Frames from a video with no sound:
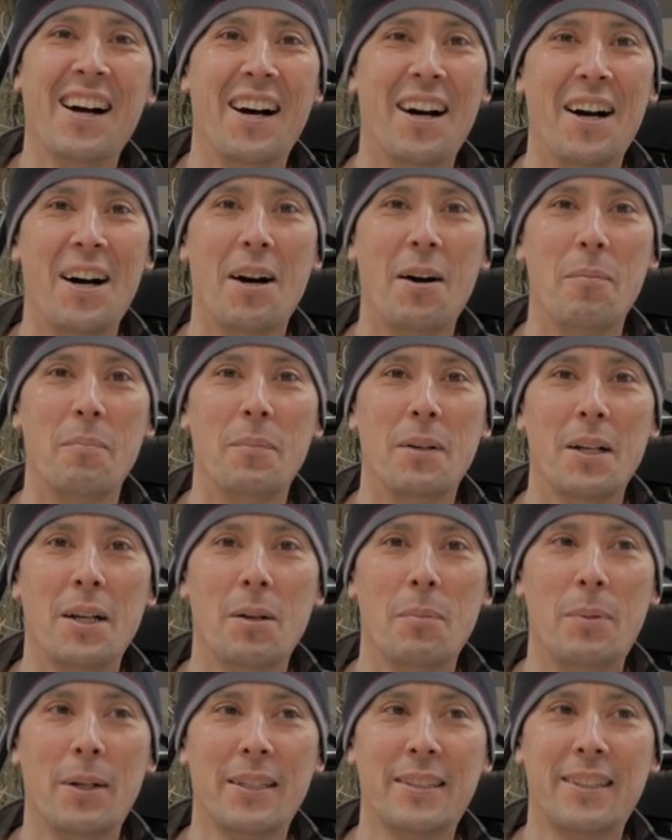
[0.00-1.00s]

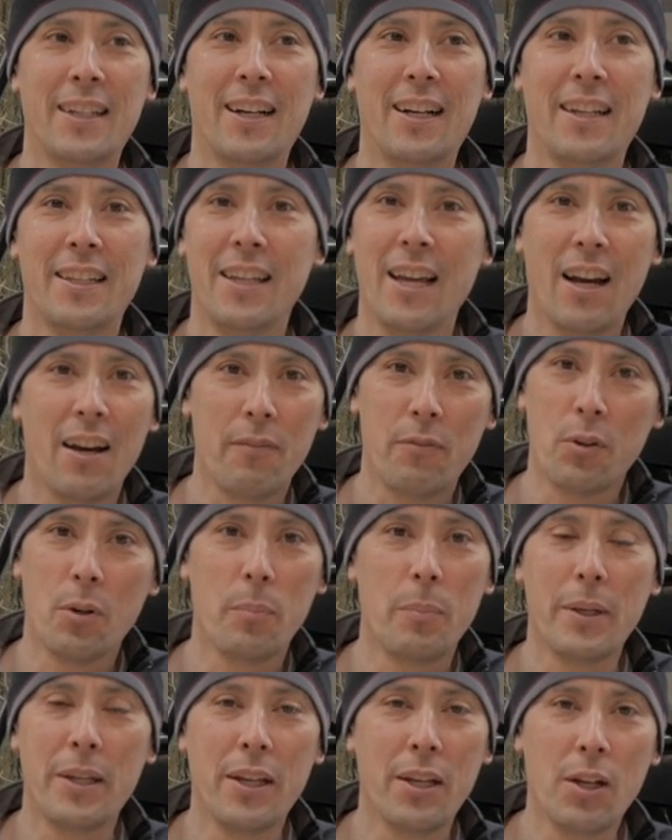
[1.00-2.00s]
but if you're a
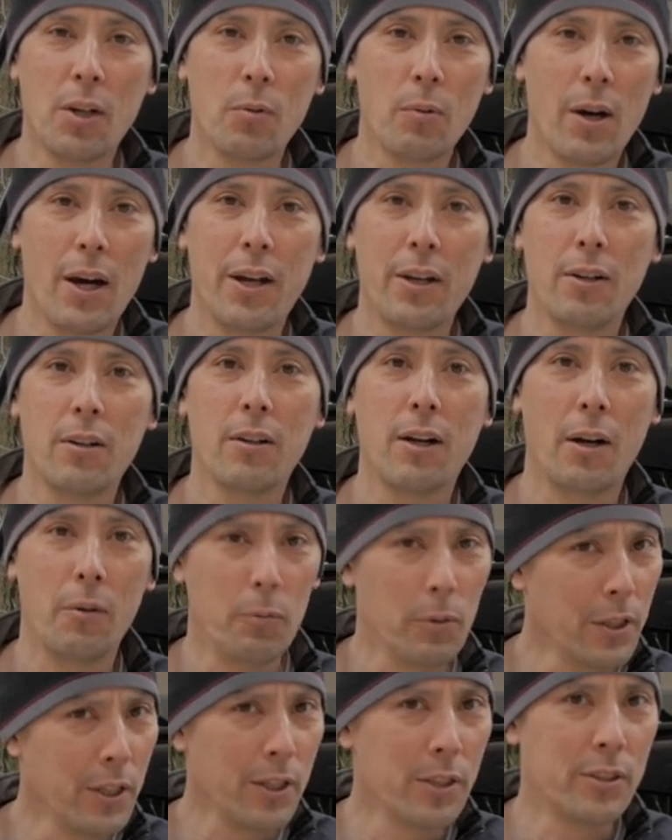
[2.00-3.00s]
beginner rider, I
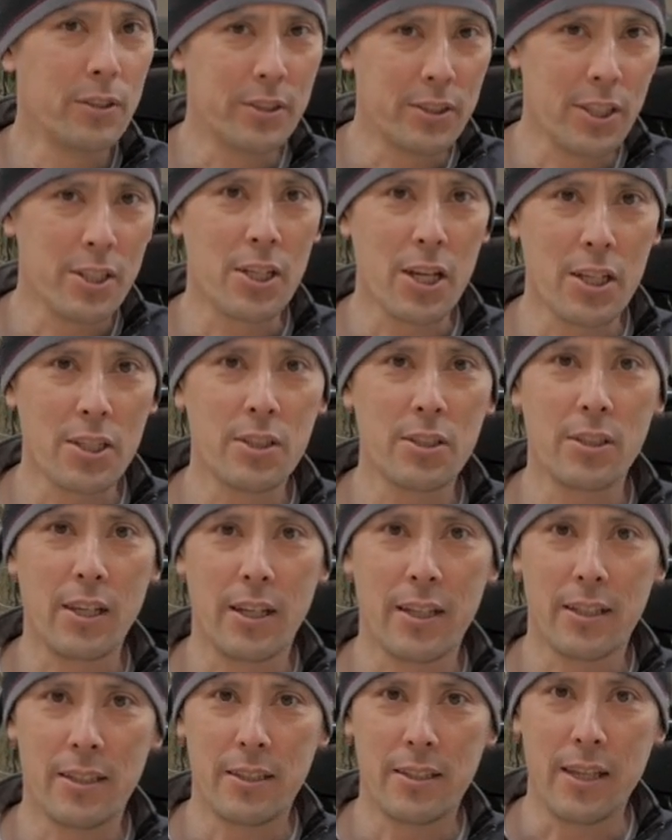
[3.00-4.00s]
really suggest
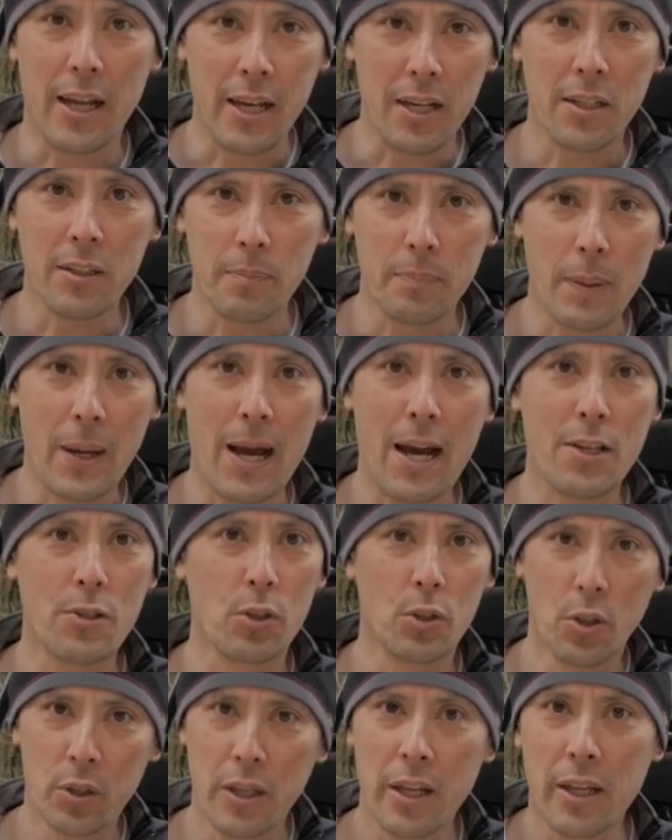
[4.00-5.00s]
like getting pads
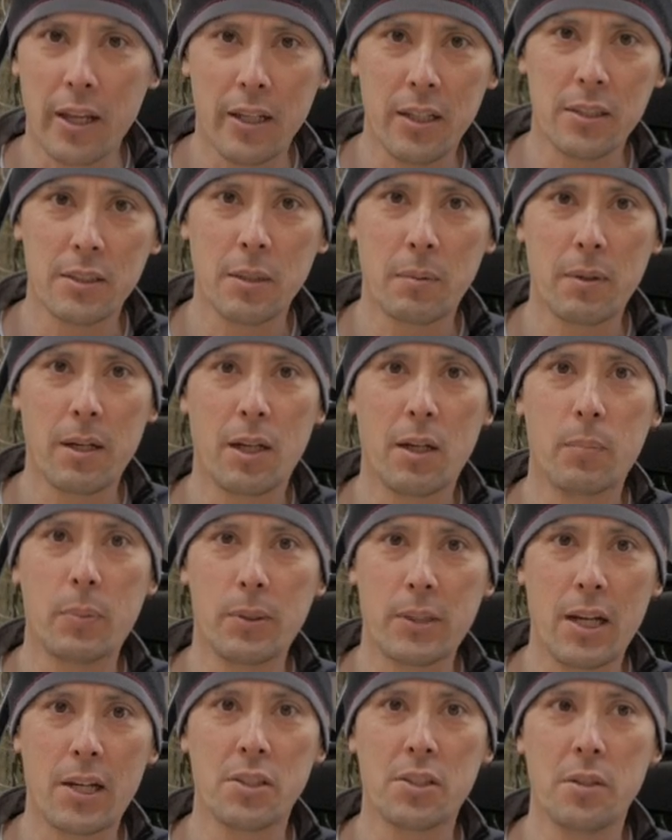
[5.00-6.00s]
or looking into some kind of
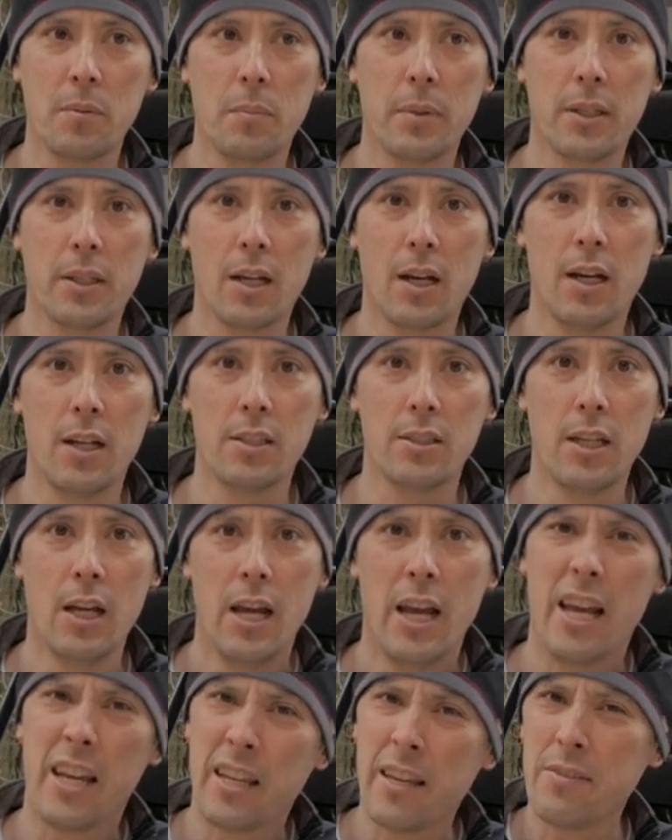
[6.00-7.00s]
protection, because
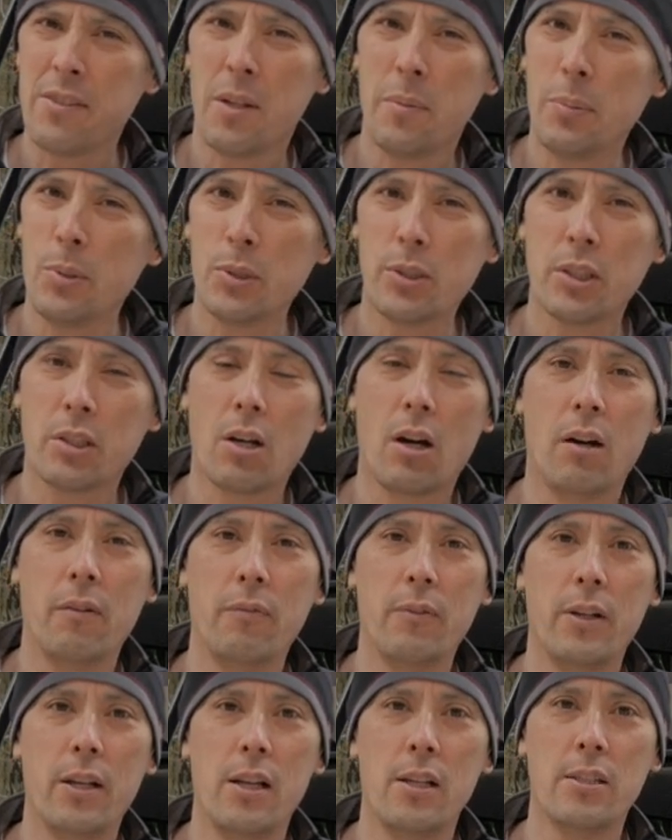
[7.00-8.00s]
it gives you a boost of
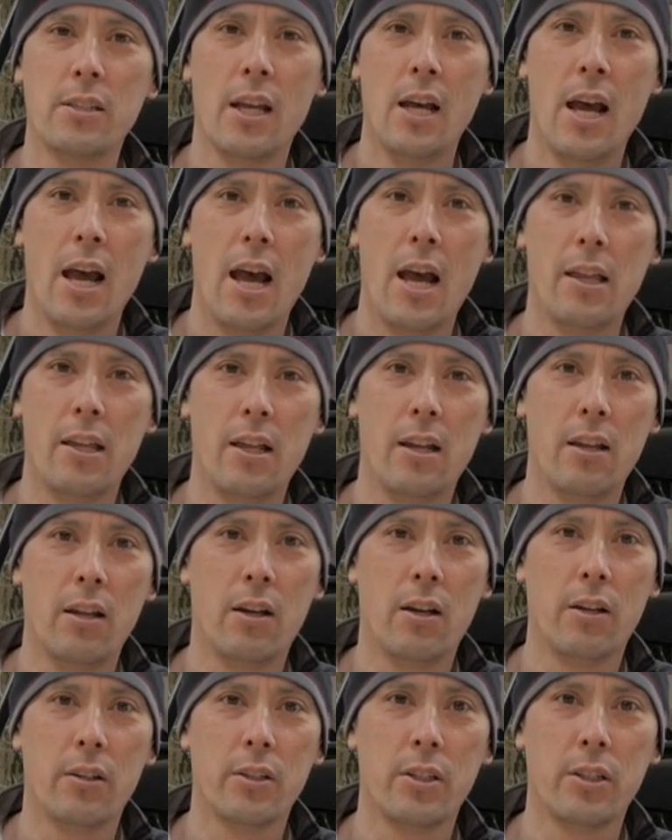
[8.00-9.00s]
confidence. And
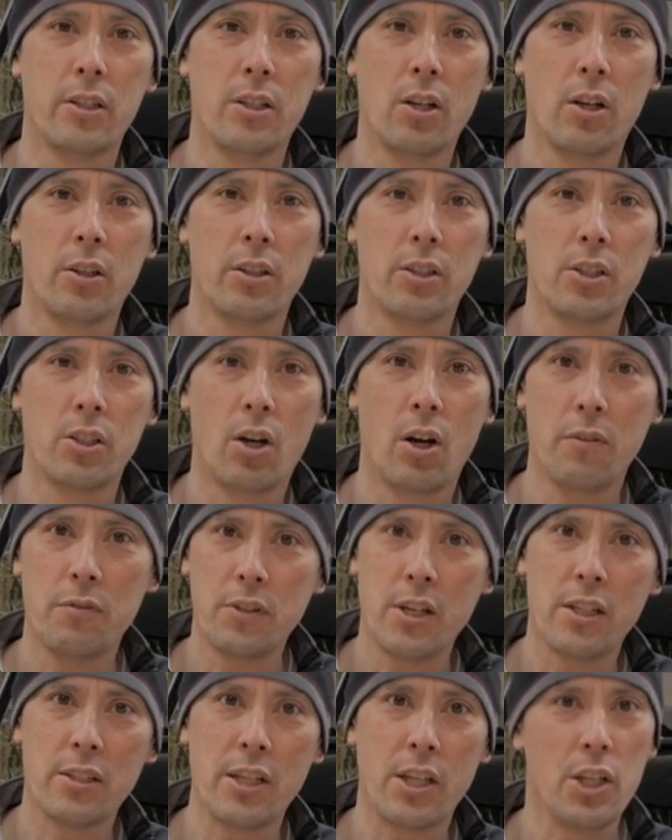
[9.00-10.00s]
then on the off
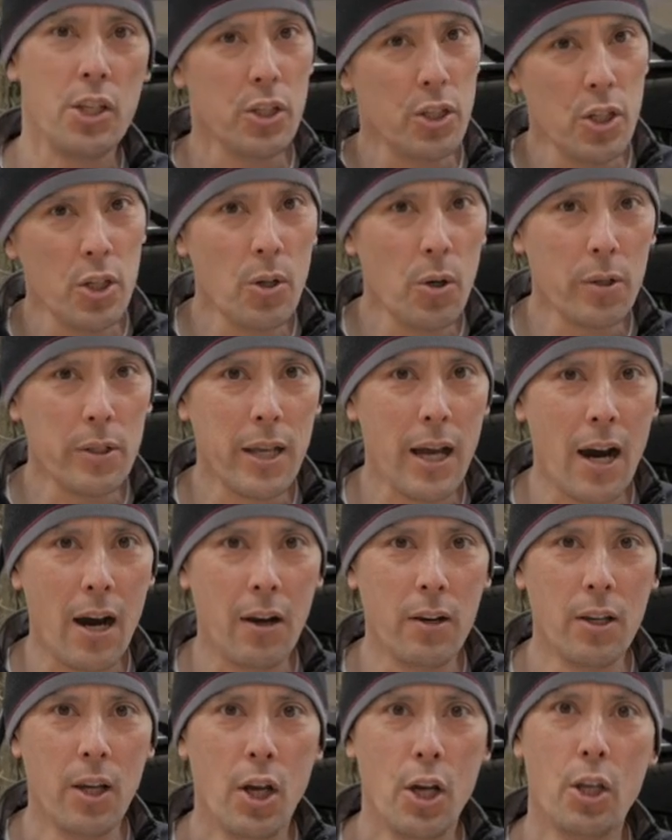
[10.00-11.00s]
chance that you do go
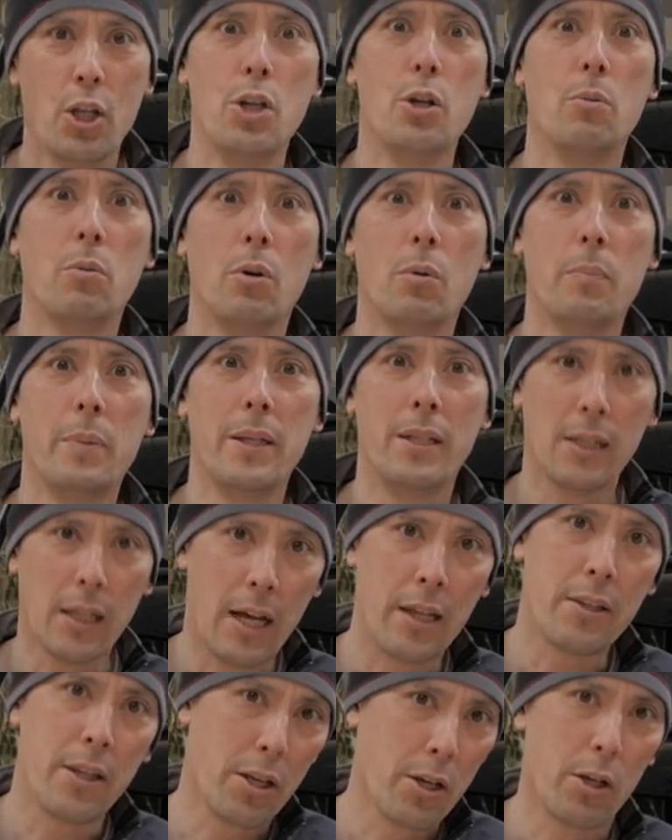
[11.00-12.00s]
down, you will be
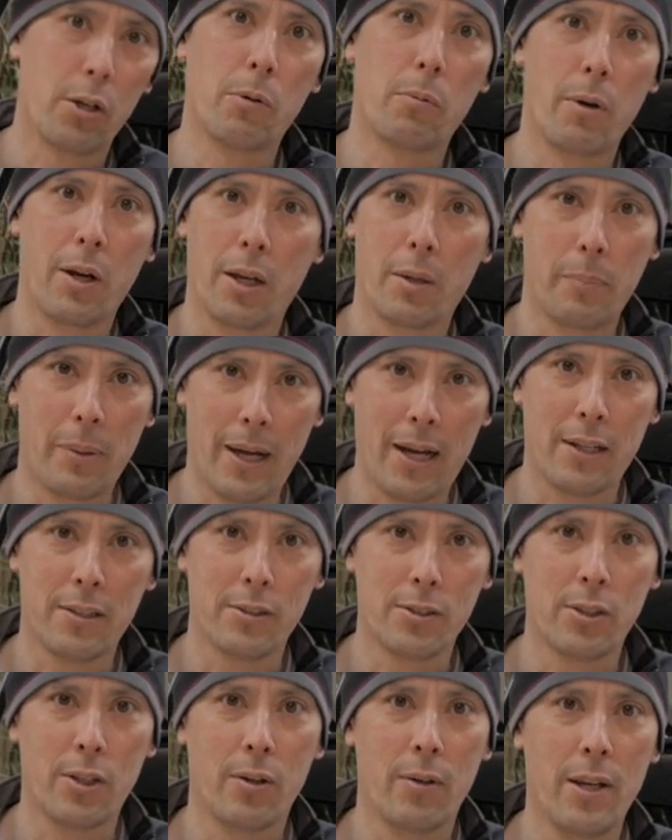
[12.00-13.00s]
glad that you're wearing pads.
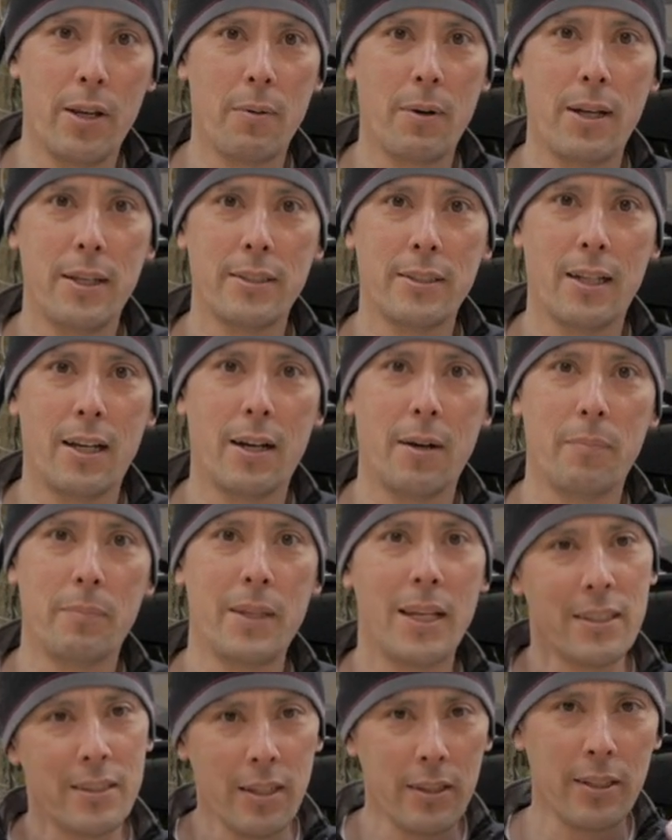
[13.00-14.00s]
So anyways,
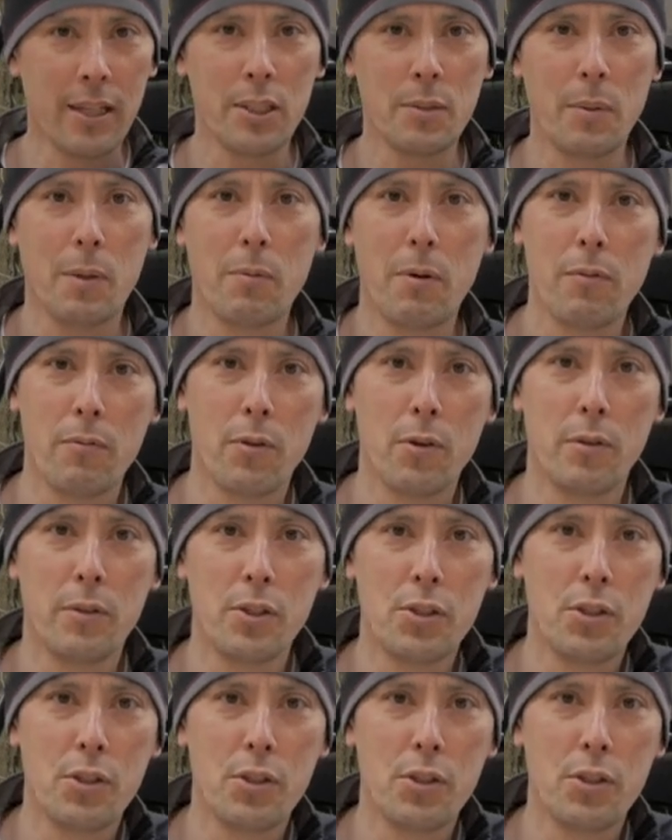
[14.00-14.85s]
that's it. That's my review of the